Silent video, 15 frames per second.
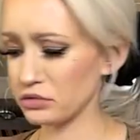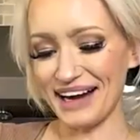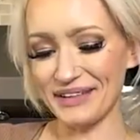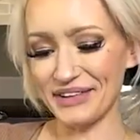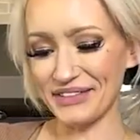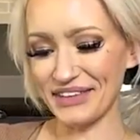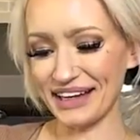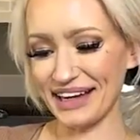
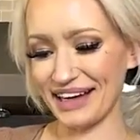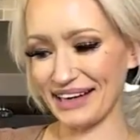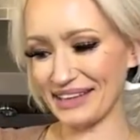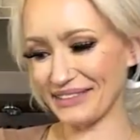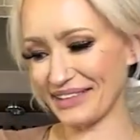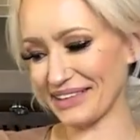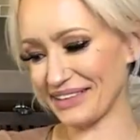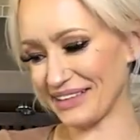I don't think
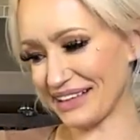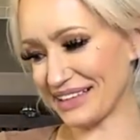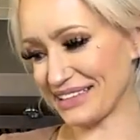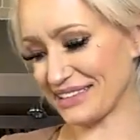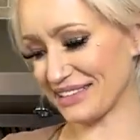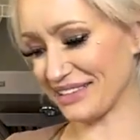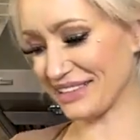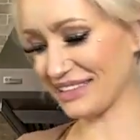anybody
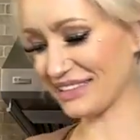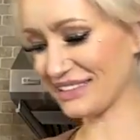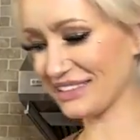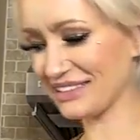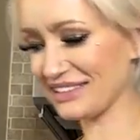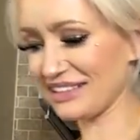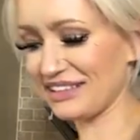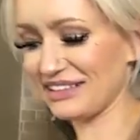likes doing
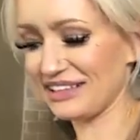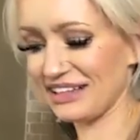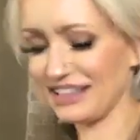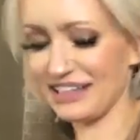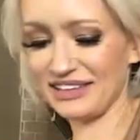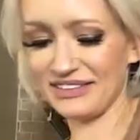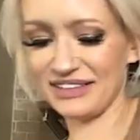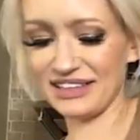dishes though.
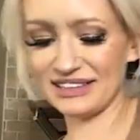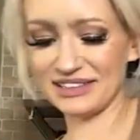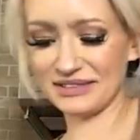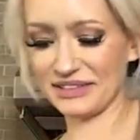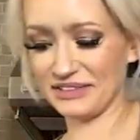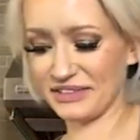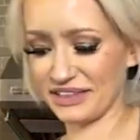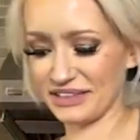I can't wait
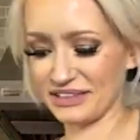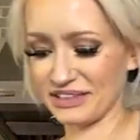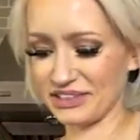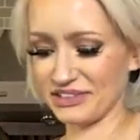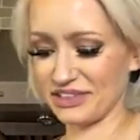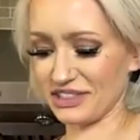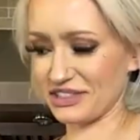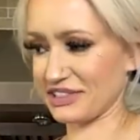till my freaking
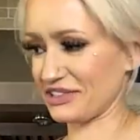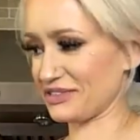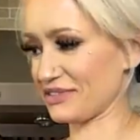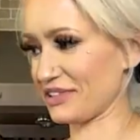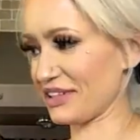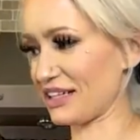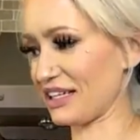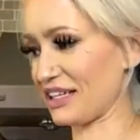dishwasher
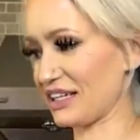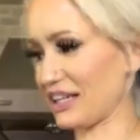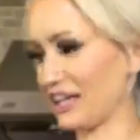is working